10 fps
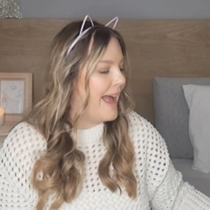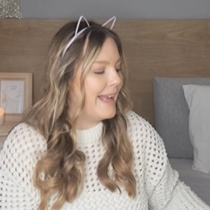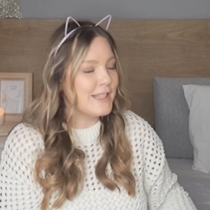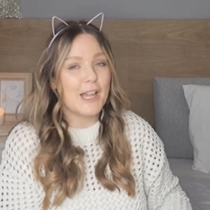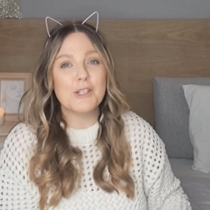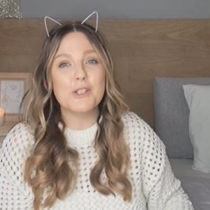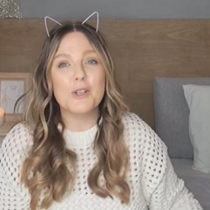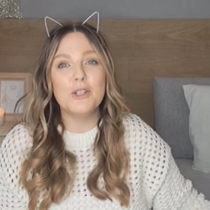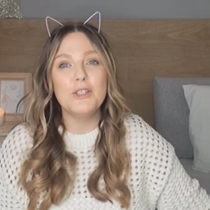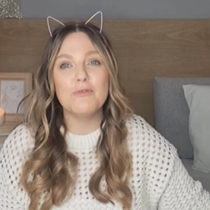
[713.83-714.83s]
And I just
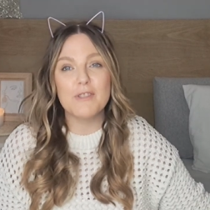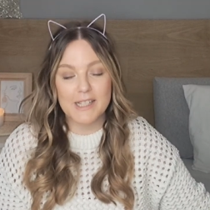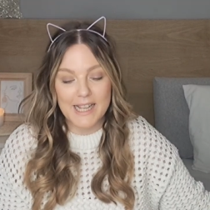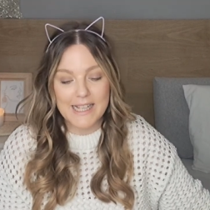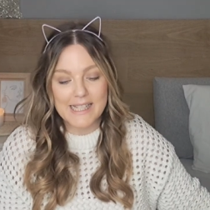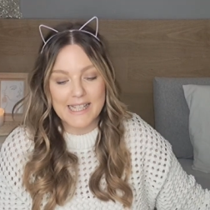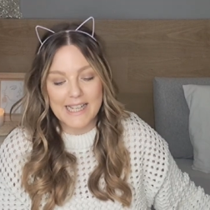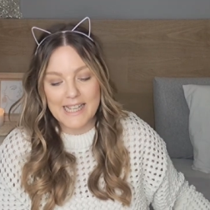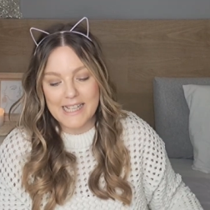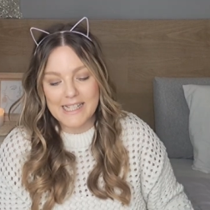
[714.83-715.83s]
couldn't resist
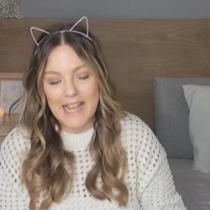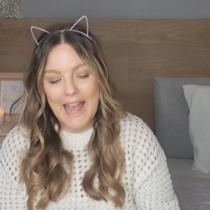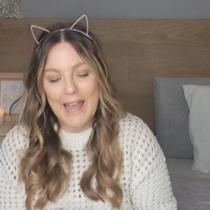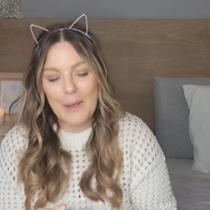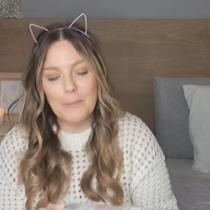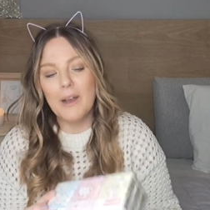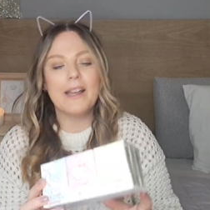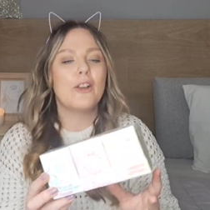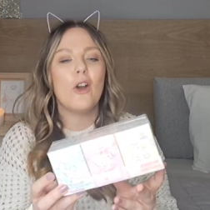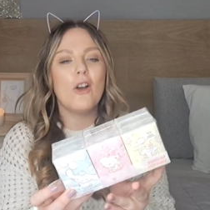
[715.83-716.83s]
these. Um, I
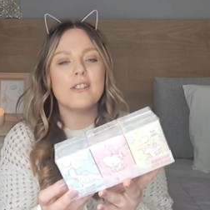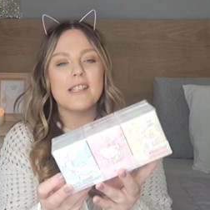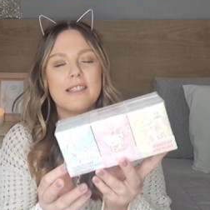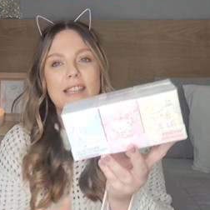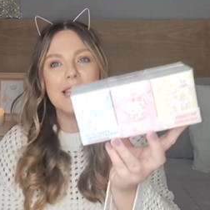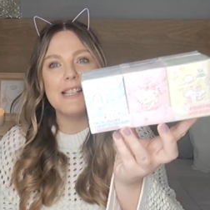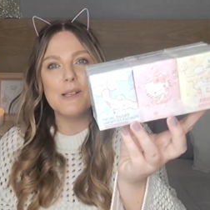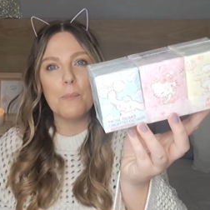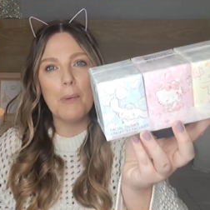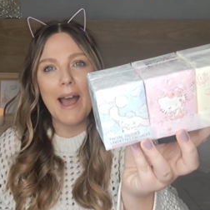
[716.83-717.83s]
got these
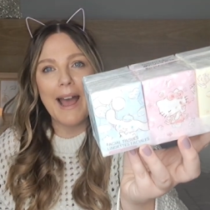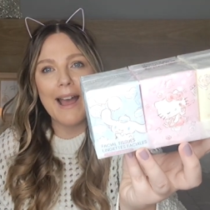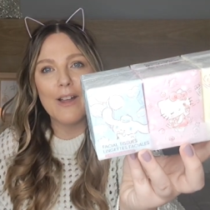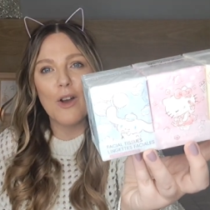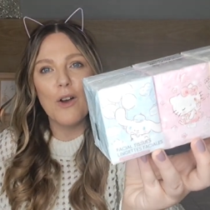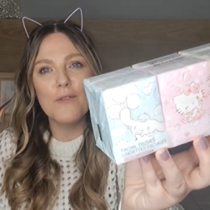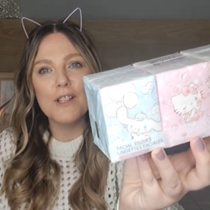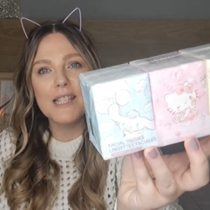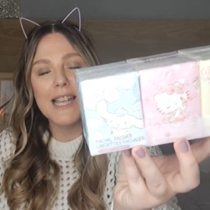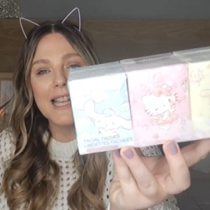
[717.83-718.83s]
pack of
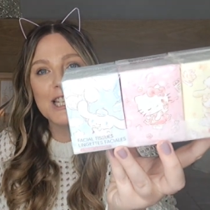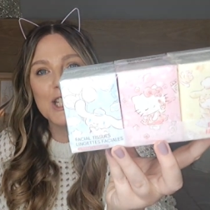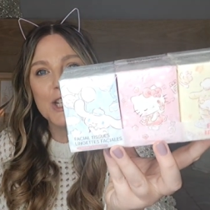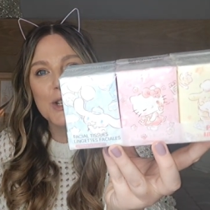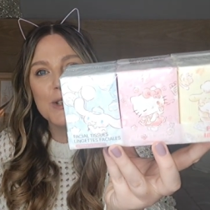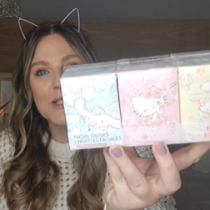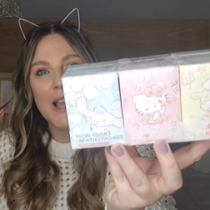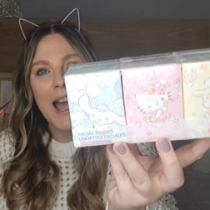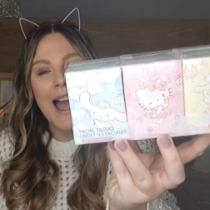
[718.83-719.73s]
tissues.